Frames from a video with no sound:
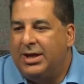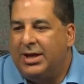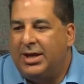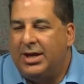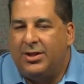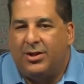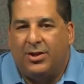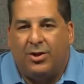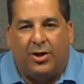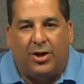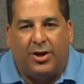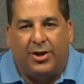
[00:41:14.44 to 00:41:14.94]

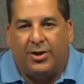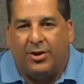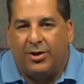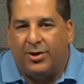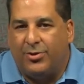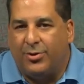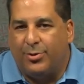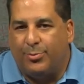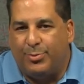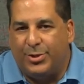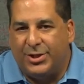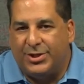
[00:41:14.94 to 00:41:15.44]
And then all your
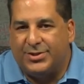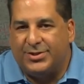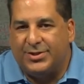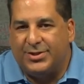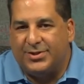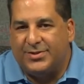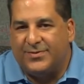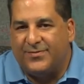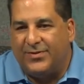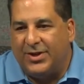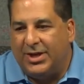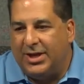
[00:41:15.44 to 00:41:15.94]
other
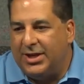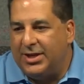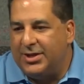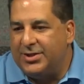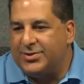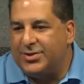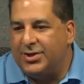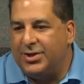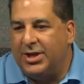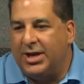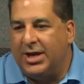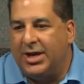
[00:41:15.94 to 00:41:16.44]
business
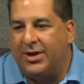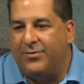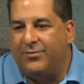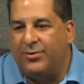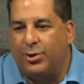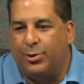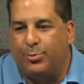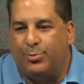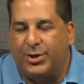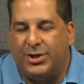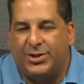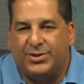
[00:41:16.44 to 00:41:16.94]
fees, you have, you
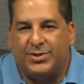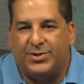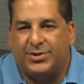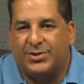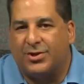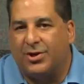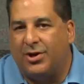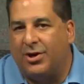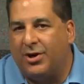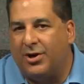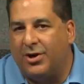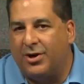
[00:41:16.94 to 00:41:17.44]
know, business
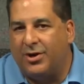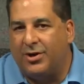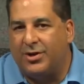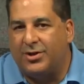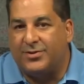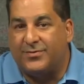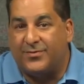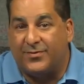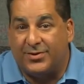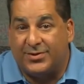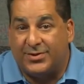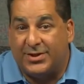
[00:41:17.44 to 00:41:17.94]

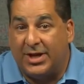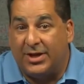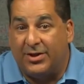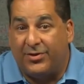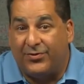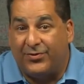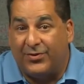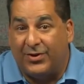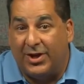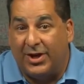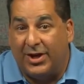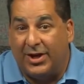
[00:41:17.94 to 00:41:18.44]
cards for sale
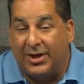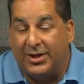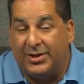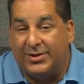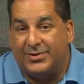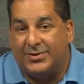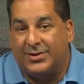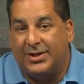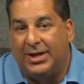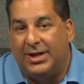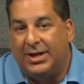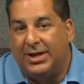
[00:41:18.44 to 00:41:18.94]

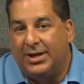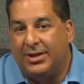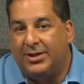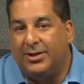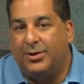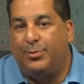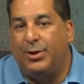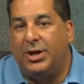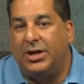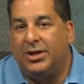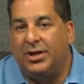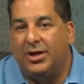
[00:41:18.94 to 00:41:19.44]
signs.
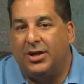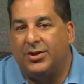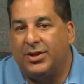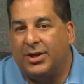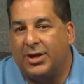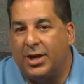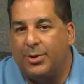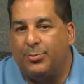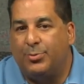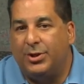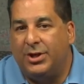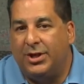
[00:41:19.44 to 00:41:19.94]
Depending on the
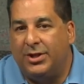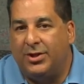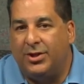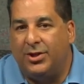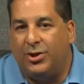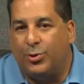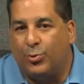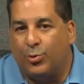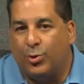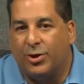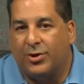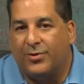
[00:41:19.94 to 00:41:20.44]
company that
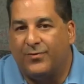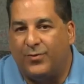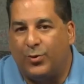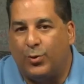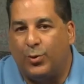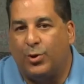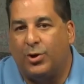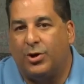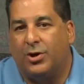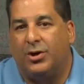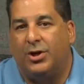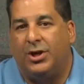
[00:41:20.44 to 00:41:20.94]
you work
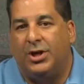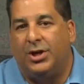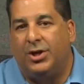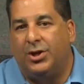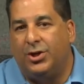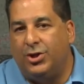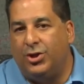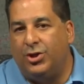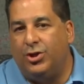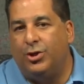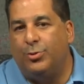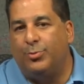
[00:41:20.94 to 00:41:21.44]
for,
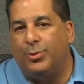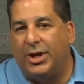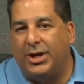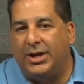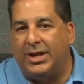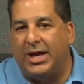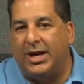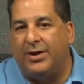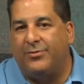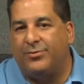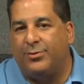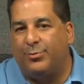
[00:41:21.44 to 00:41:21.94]
you might
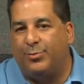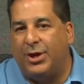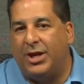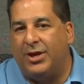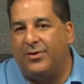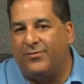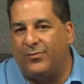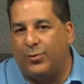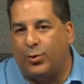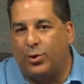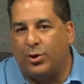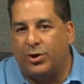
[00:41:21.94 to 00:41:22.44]
have to pay
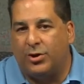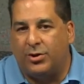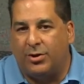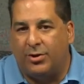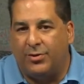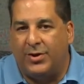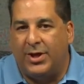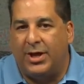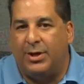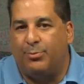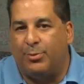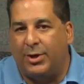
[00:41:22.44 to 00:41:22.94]
for it
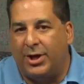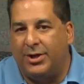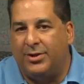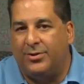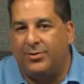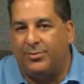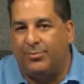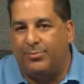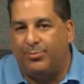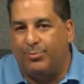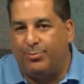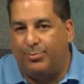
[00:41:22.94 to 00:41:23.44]
or they might
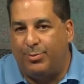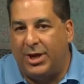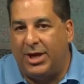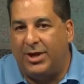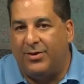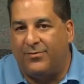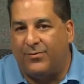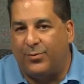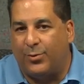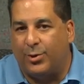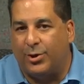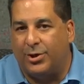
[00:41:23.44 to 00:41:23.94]
pay
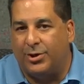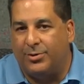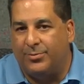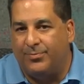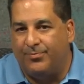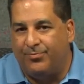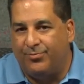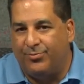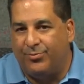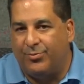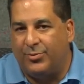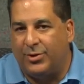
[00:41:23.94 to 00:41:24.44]
for it
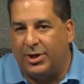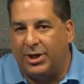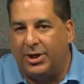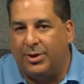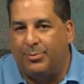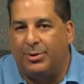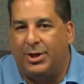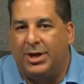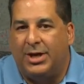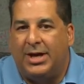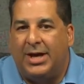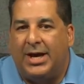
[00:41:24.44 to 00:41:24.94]

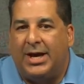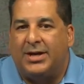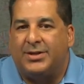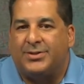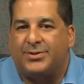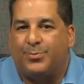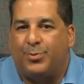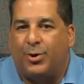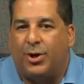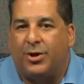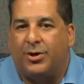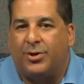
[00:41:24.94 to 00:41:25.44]
as
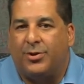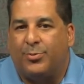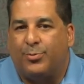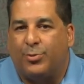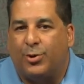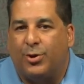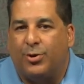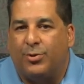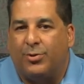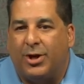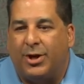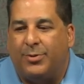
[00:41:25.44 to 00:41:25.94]
a part of the
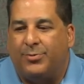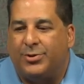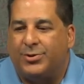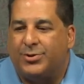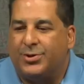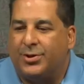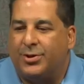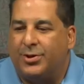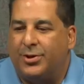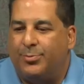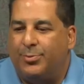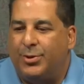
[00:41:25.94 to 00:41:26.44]
program that
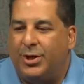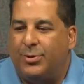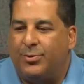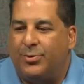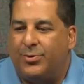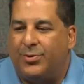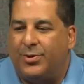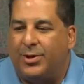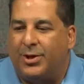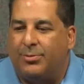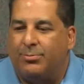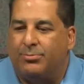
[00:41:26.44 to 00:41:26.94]
you're going to be
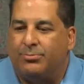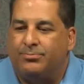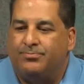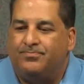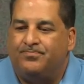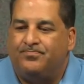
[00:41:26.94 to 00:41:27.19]
with them.